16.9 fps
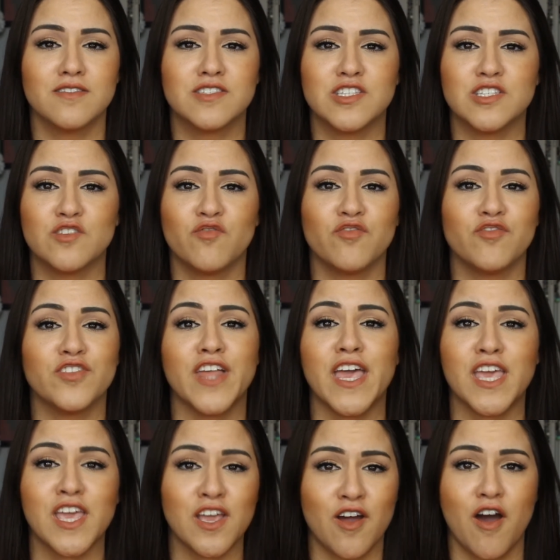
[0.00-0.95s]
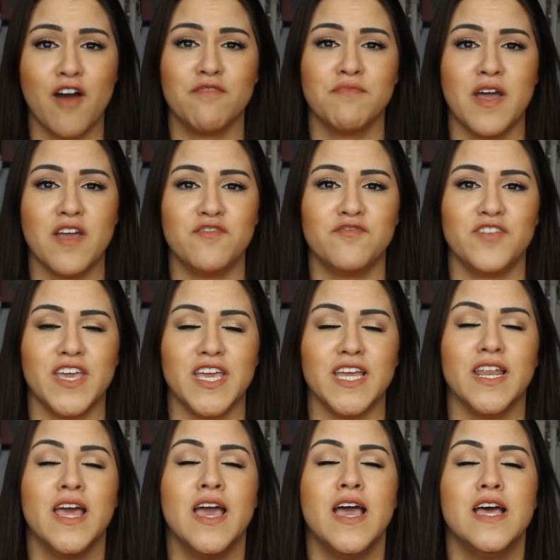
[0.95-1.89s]
just flaking off my
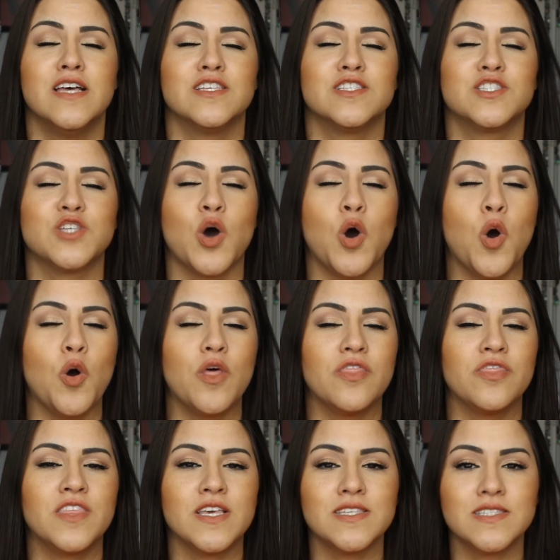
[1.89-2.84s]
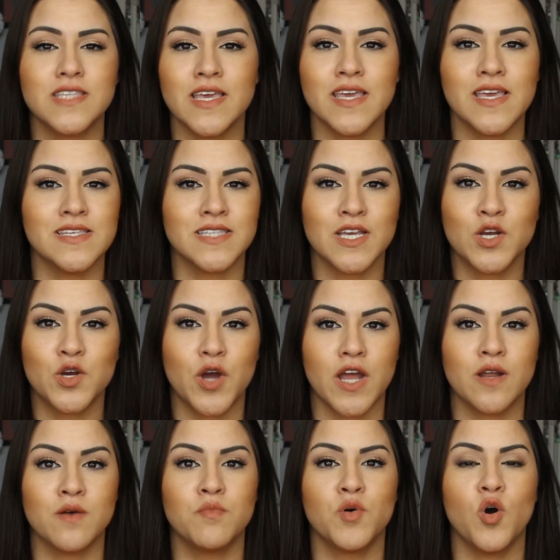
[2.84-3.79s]
feet so this thing is
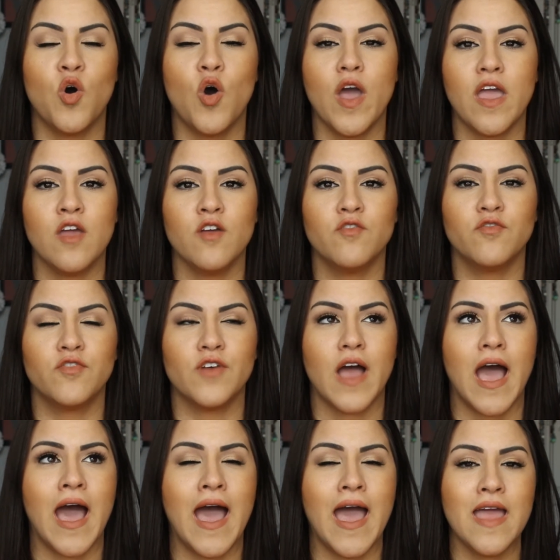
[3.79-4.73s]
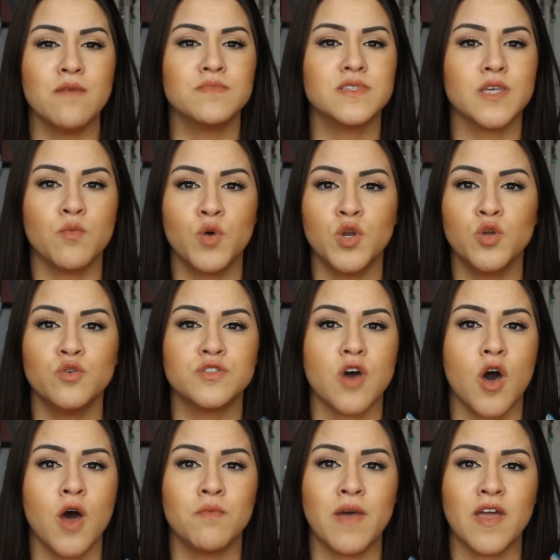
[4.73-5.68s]
incredible if I am someone who's
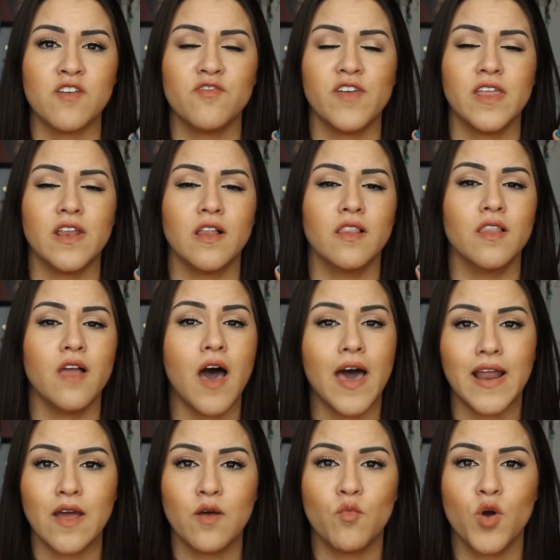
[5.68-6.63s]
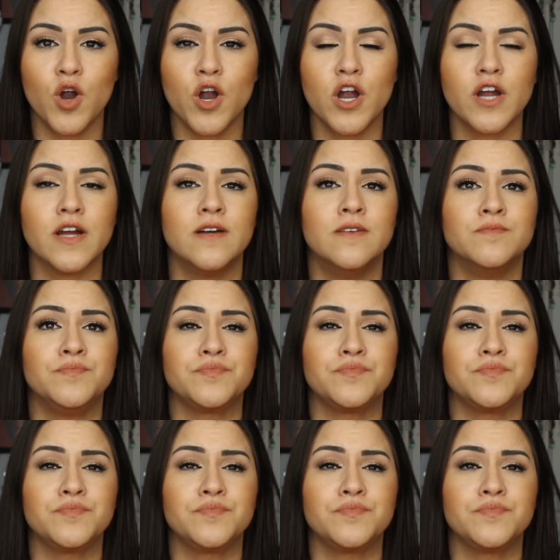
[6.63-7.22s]
on my feet a lot at work